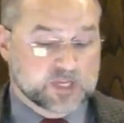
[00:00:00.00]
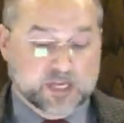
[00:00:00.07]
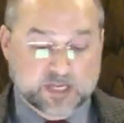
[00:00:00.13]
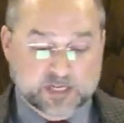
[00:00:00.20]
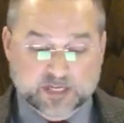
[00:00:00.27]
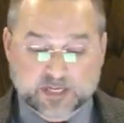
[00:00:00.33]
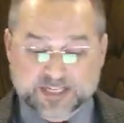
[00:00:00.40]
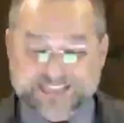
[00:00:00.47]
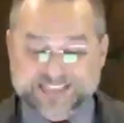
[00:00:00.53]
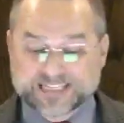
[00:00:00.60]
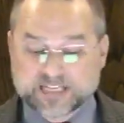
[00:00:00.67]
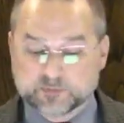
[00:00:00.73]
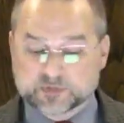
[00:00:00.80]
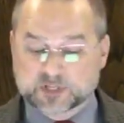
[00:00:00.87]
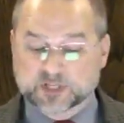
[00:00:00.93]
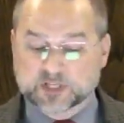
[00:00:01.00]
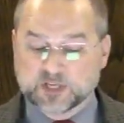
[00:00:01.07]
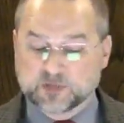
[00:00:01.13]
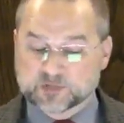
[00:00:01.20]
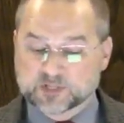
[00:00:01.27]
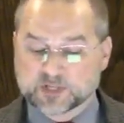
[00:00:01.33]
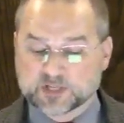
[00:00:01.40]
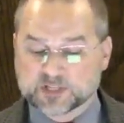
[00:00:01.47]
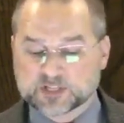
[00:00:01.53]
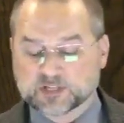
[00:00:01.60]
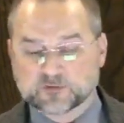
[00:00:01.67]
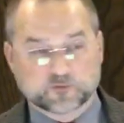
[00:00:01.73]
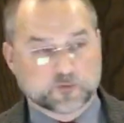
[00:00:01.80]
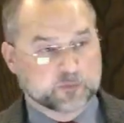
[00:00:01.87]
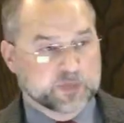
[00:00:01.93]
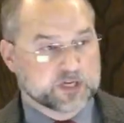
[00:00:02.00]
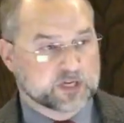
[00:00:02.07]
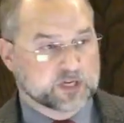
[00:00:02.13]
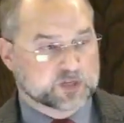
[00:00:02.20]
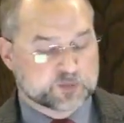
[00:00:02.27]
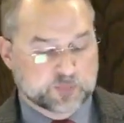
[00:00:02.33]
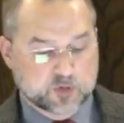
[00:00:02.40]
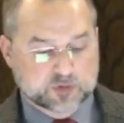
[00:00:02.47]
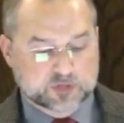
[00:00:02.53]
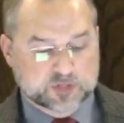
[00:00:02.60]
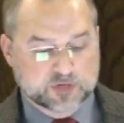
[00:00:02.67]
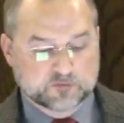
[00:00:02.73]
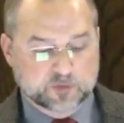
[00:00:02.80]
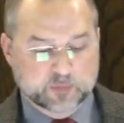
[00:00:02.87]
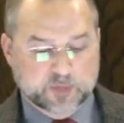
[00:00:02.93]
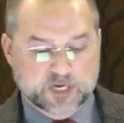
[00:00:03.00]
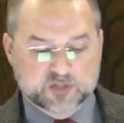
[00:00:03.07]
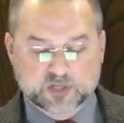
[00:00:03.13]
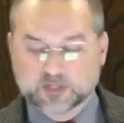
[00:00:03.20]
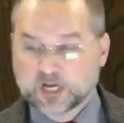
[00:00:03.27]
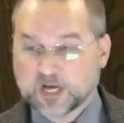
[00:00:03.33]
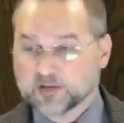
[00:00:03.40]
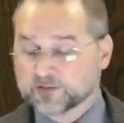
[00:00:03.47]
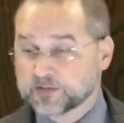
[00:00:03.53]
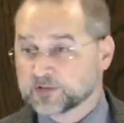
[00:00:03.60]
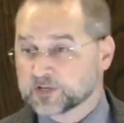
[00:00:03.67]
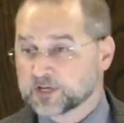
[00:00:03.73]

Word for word: in an attempt to keep citizens from being exposed to information that